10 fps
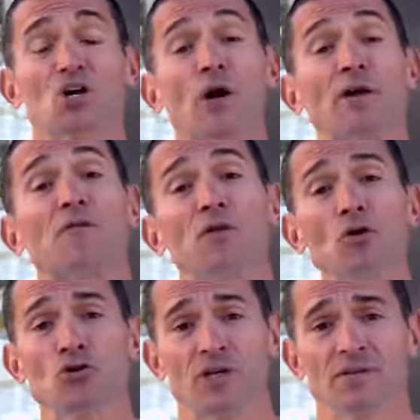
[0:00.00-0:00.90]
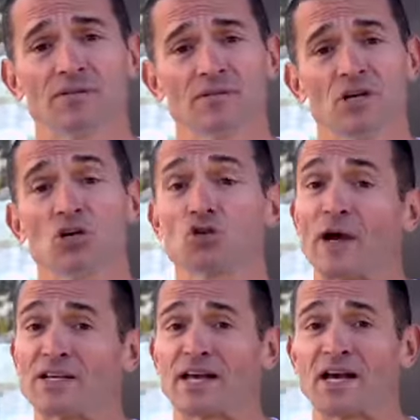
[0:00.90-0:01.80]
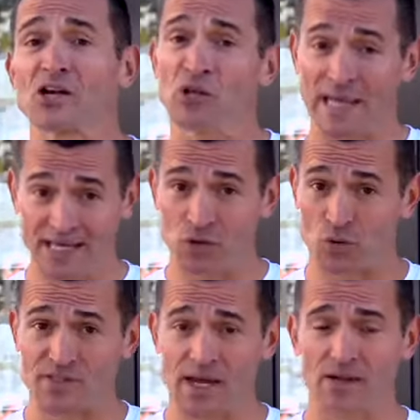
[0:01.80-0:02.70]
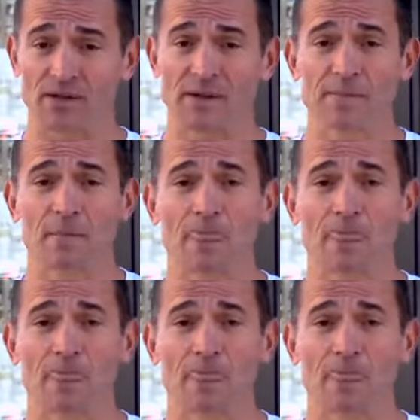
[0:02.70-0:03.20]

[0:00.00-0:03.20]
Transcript: KRANK Fusion, KRANKcycle and indoor cycling,